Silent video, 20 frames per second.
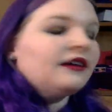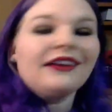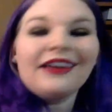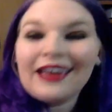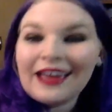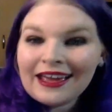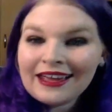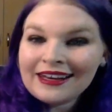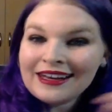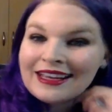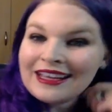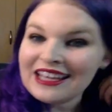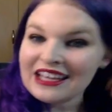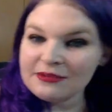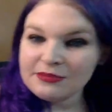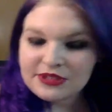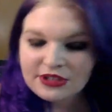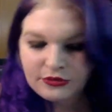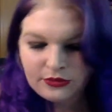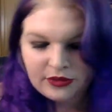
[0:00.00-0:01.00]
And it
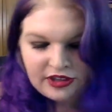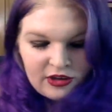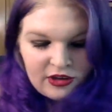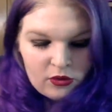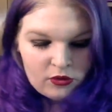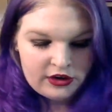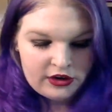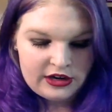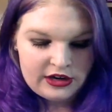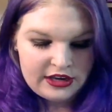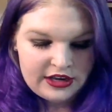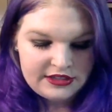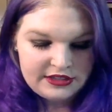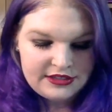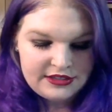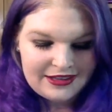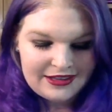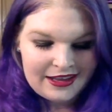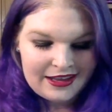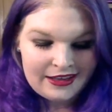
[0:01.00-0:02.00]
keeps it really
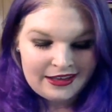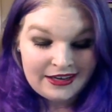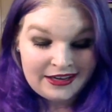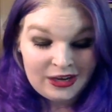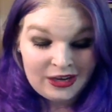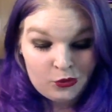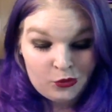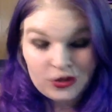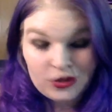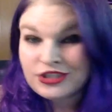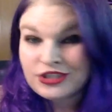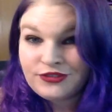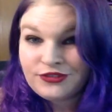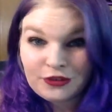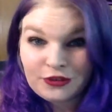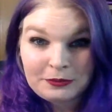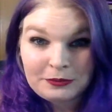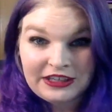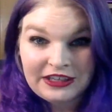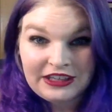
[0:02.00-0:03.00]
organized, and it works for
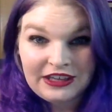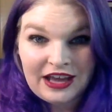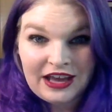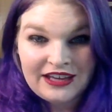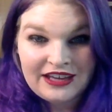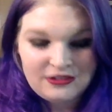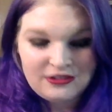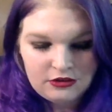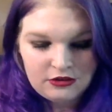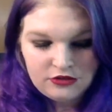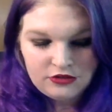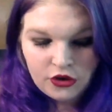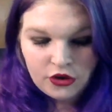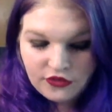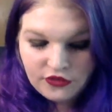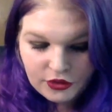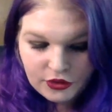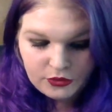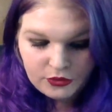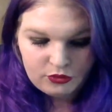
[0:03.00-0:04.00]
me. I don't know if
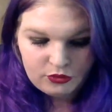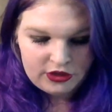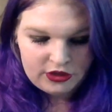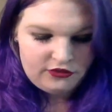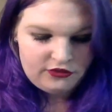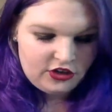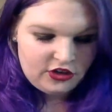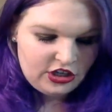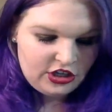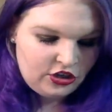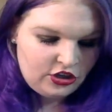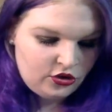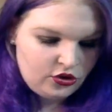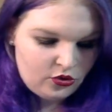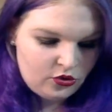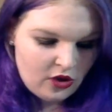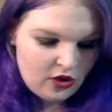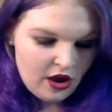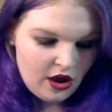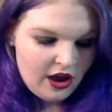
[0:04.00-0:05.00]
it would work for
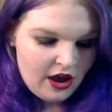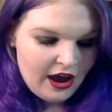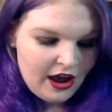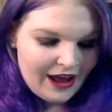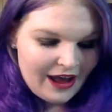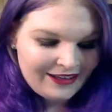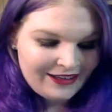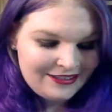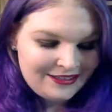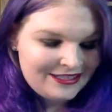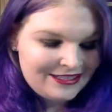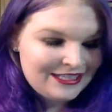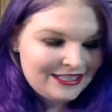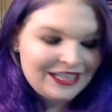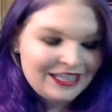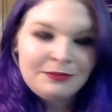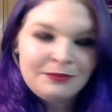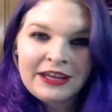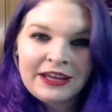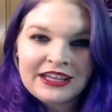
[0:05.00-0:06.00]
you. I
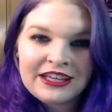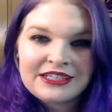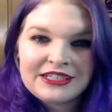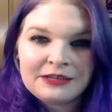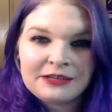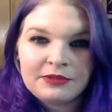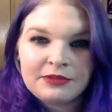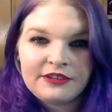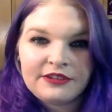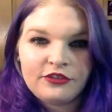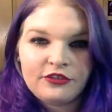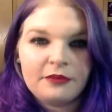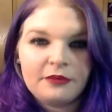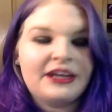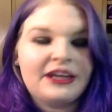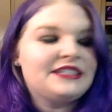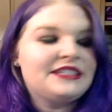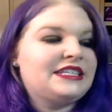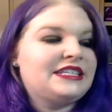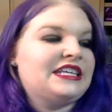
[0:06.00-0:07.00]
did make a template for my
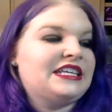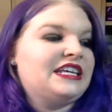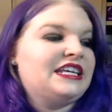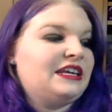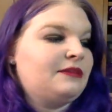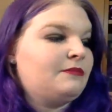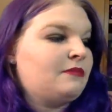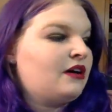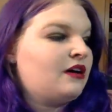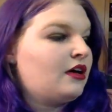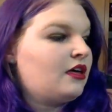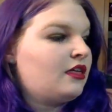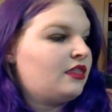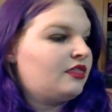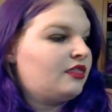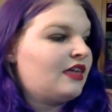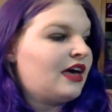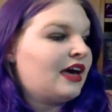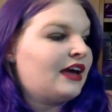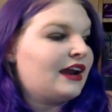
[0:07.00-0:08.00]
team
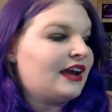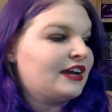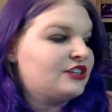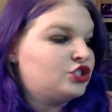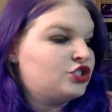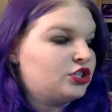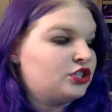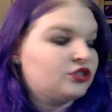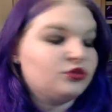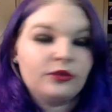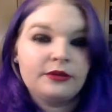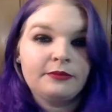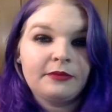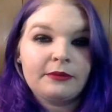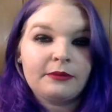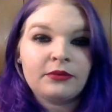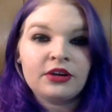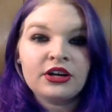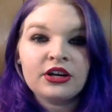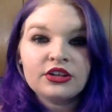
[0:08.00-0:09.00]
that I just
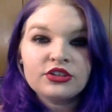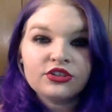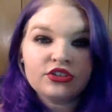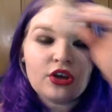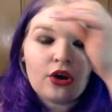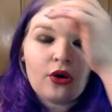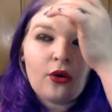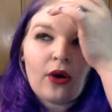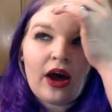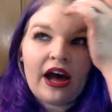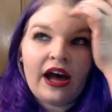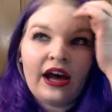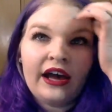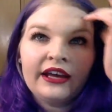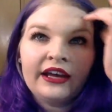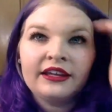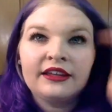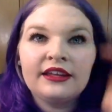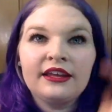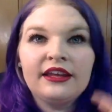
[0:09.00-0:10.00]
remembered, so
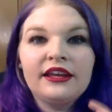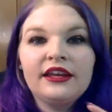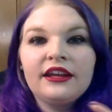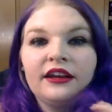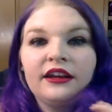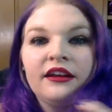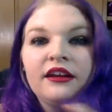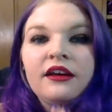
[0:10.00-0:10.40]
I can